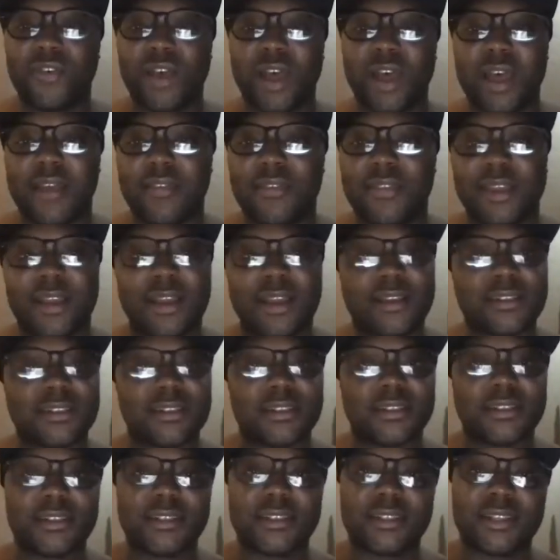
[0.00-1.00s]

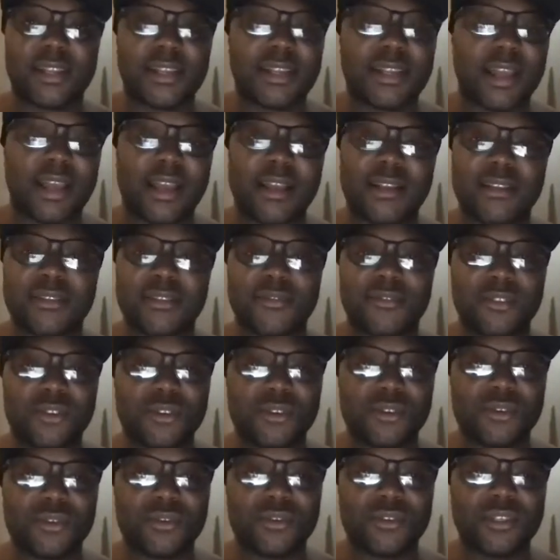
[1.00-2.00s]
5,000 to 10,000
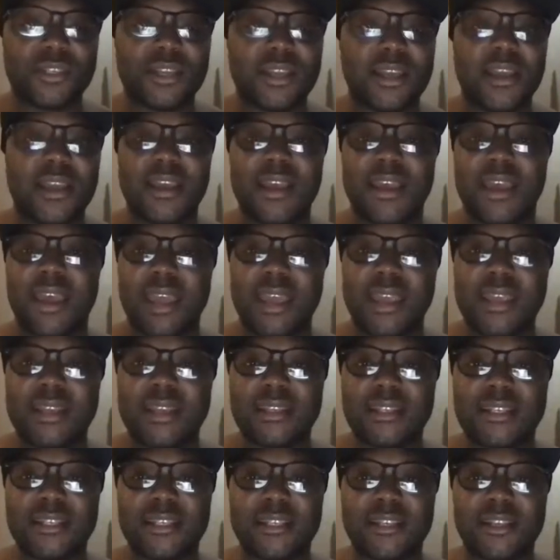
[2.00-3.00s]
views
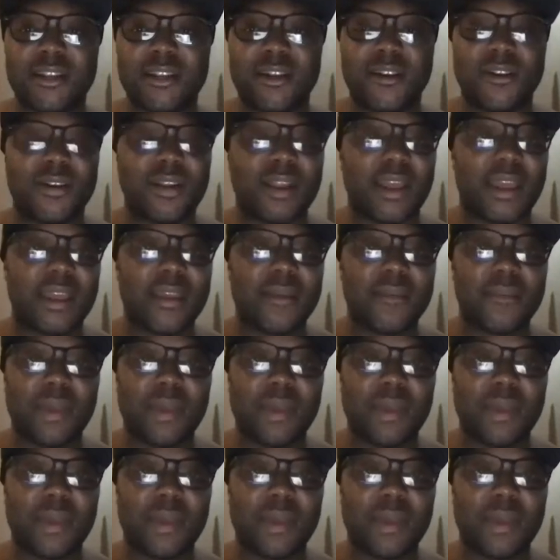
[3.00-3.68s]
each, you know, and I ain't